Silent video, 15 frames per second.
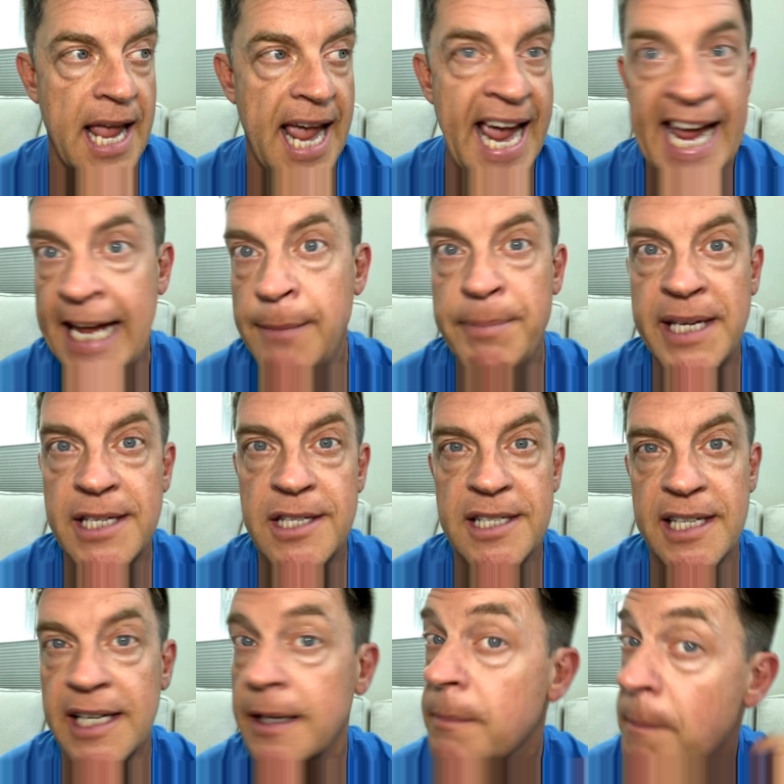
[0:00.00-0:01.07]

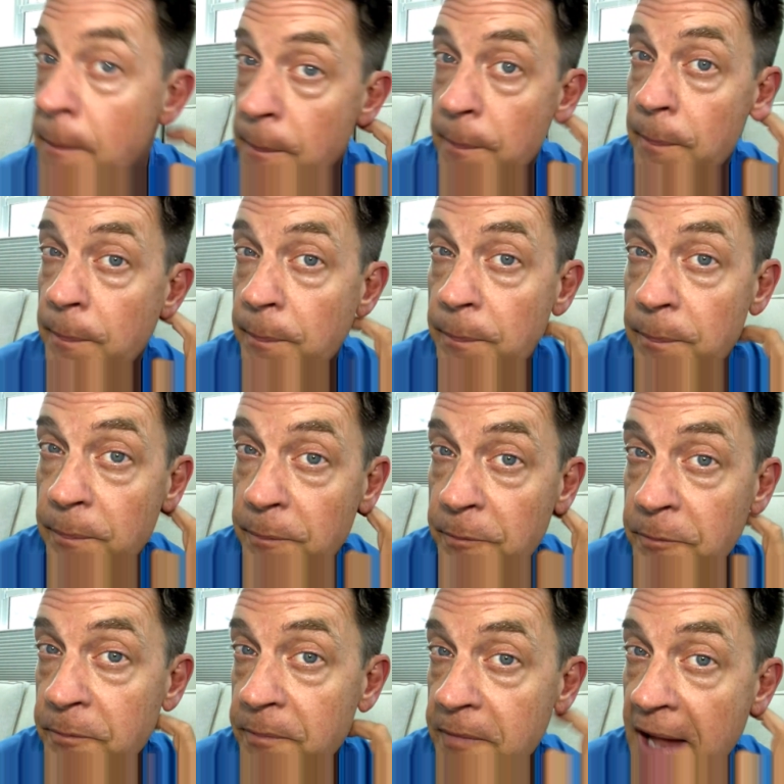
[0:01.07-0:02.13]
ABC.
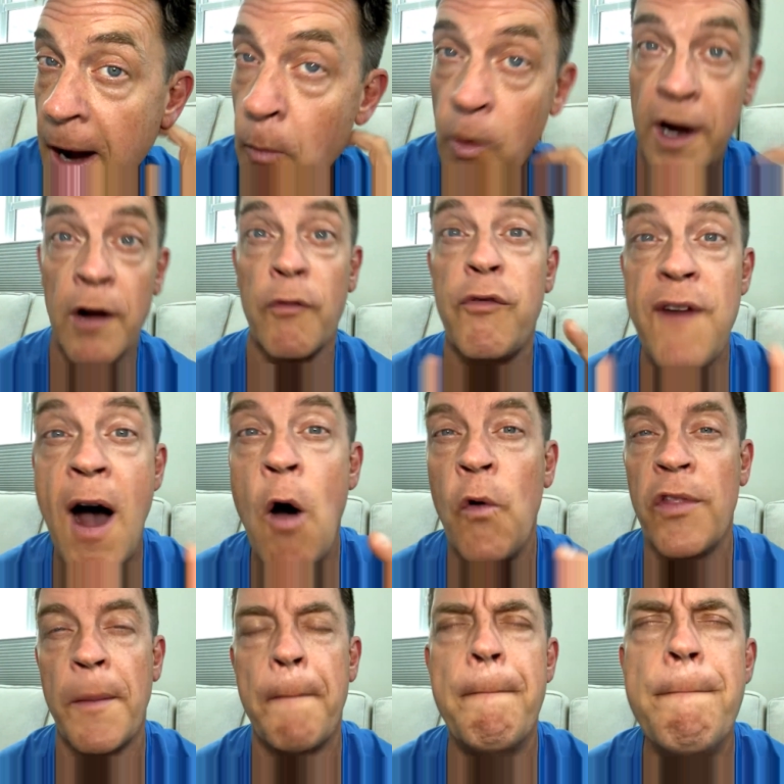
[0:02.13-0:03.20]
And we're going to
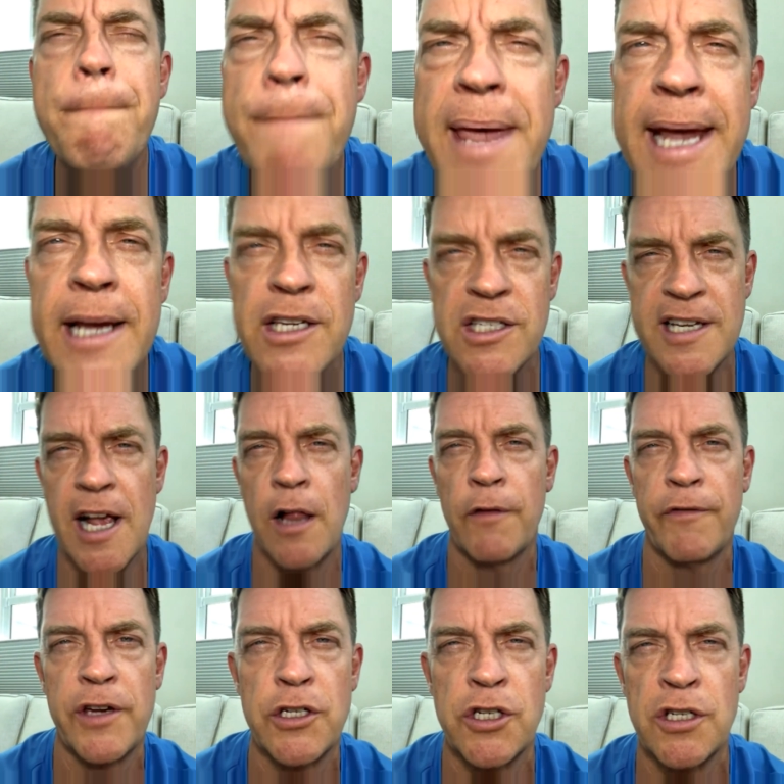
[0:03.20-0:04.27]
follow the biggest
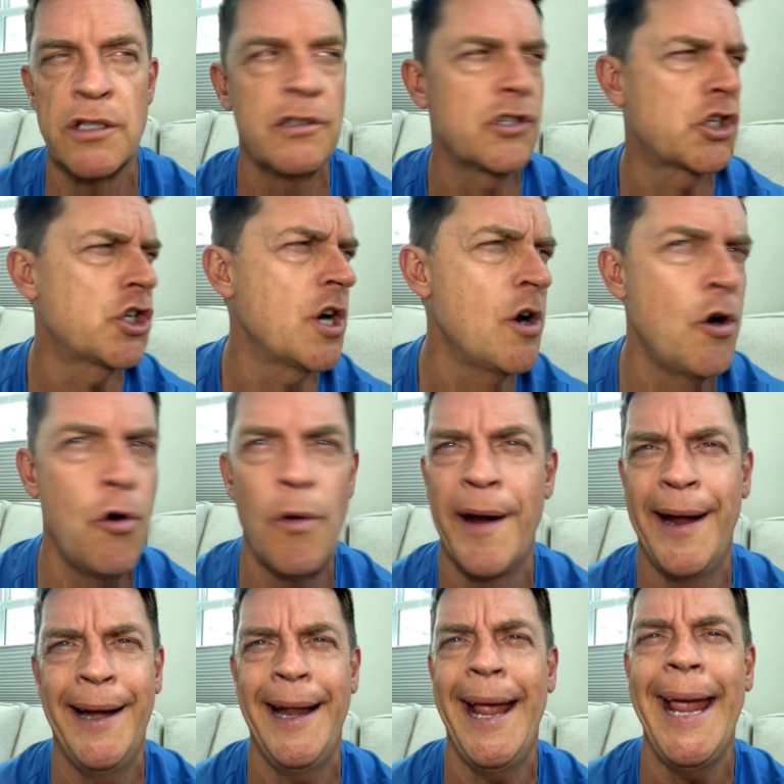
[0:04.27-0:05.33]
television show
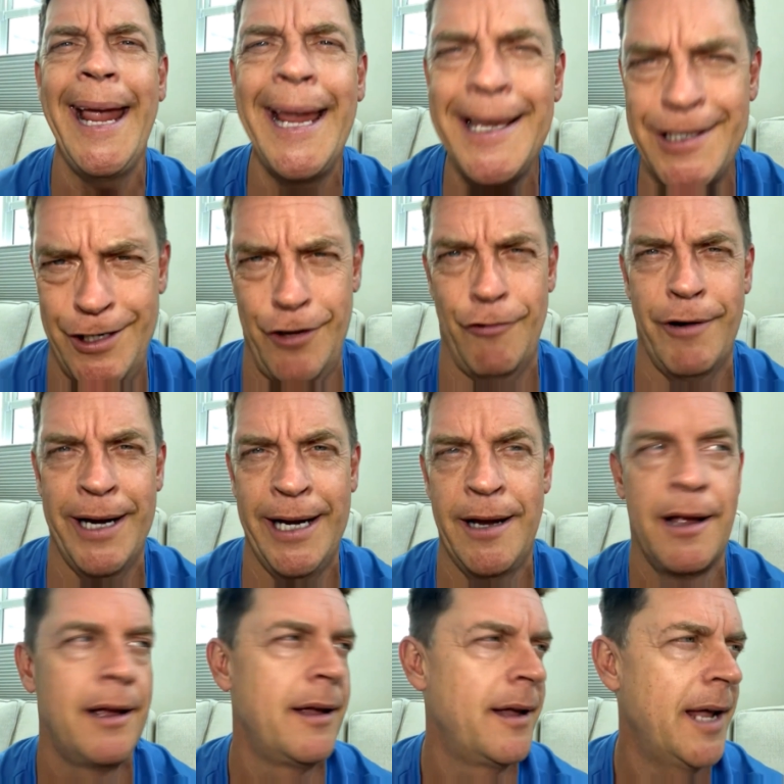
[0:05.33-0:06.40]
in history
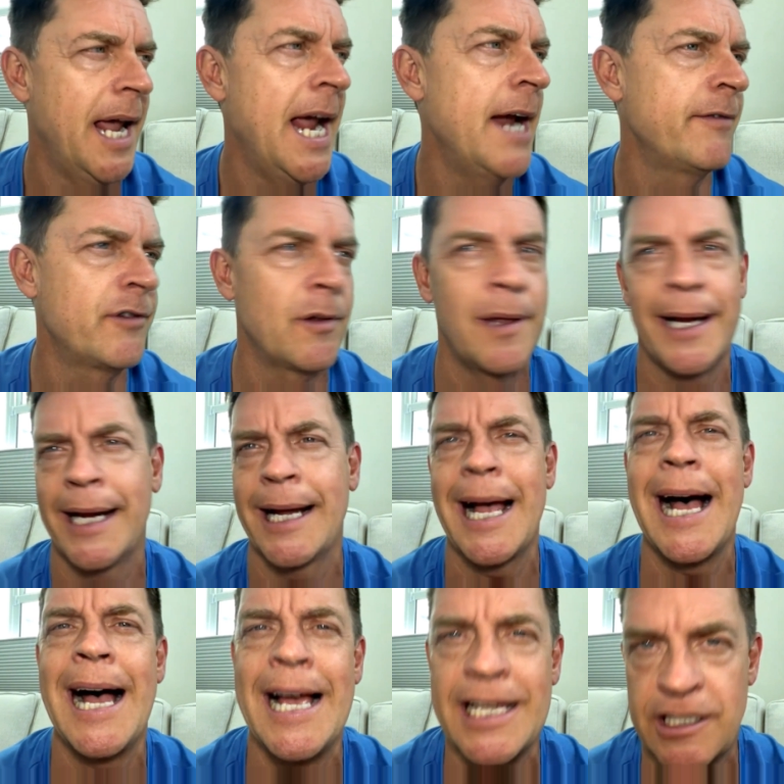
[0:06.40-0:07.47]
after like
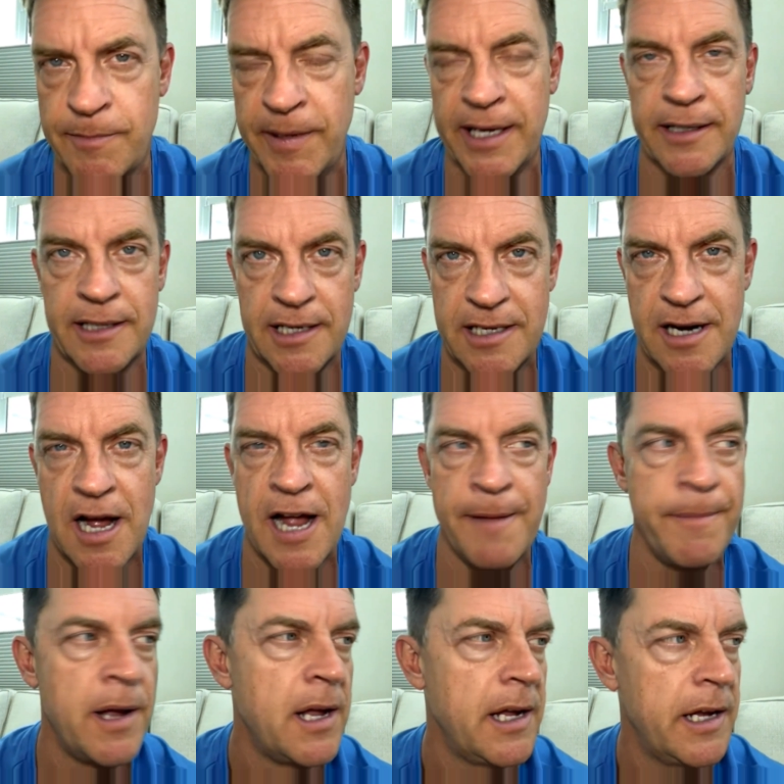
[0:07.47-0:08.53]
Cosby at the
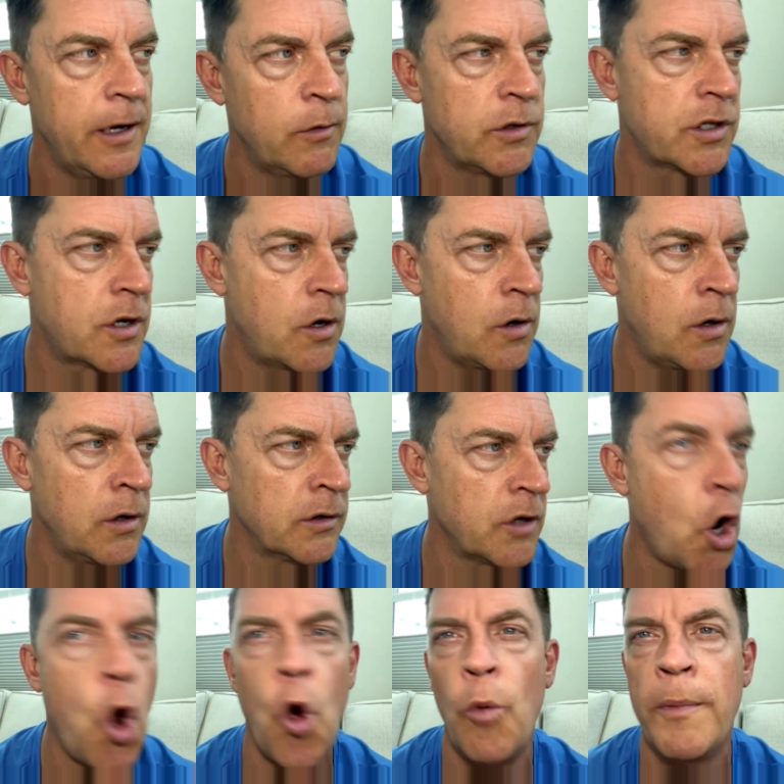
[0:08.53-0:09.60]
time. It was called
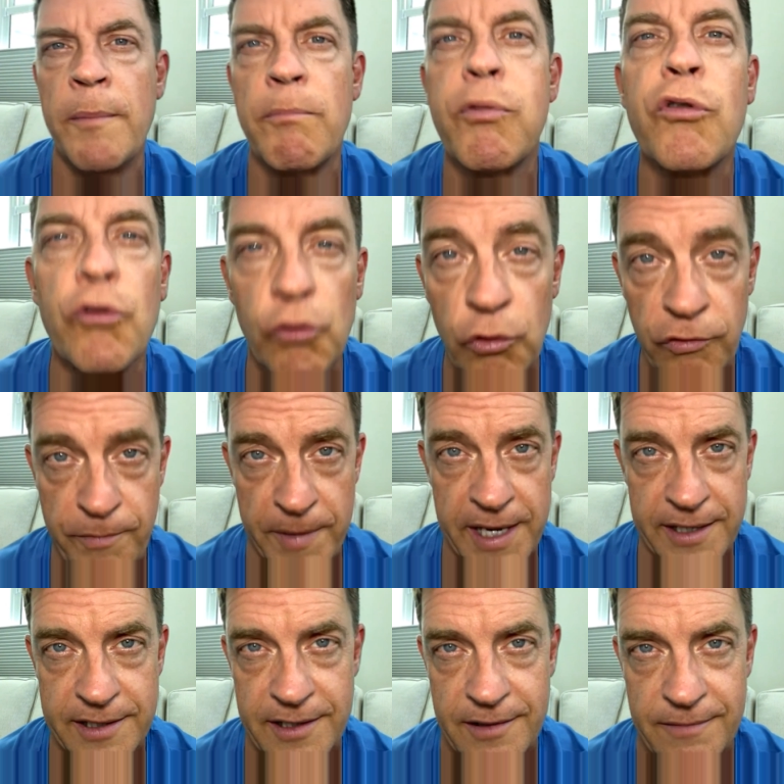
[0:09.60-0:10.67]
Home
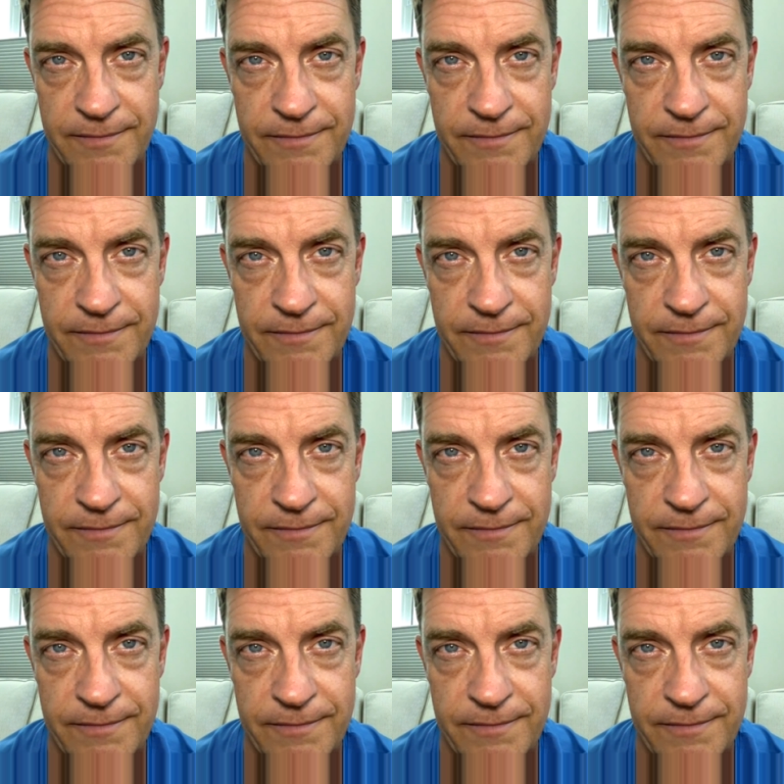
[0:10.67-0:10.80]
Improvement.